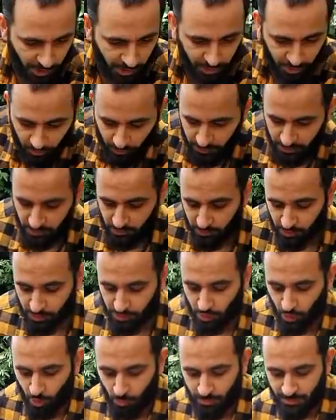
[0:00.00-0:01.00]
to do is use
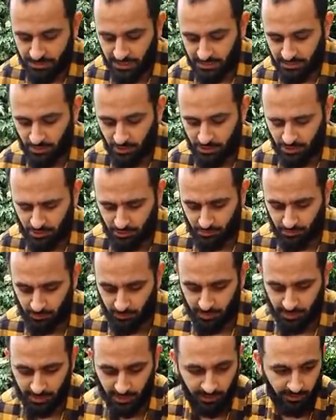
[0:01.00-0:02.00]
whole potatoes because we want
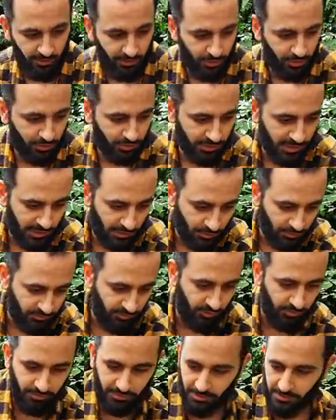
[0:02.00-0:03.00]
to get the good yield
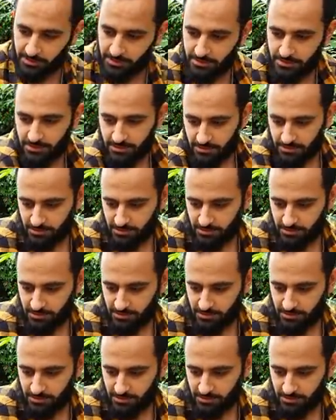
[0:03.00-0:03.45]
from these.